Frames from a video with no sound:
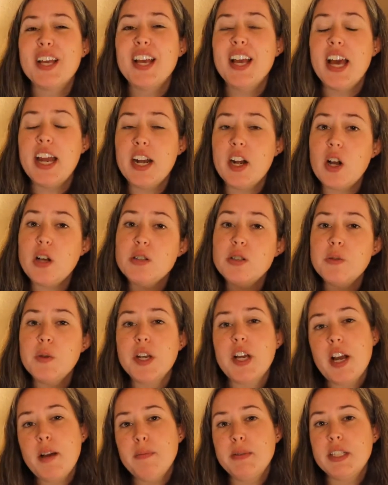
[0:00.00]
And it also
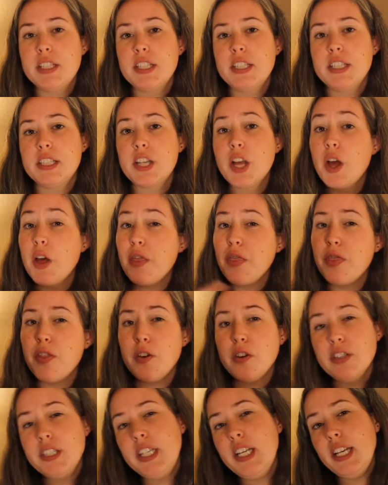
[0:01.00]
encompasses
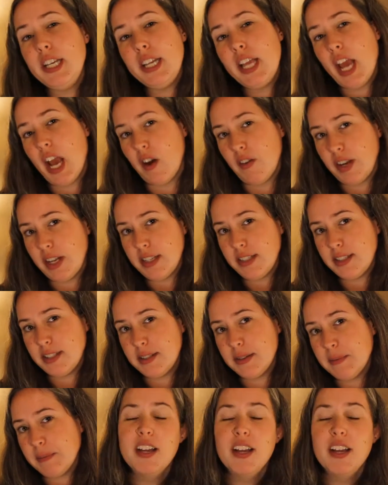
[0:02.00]
13 counties,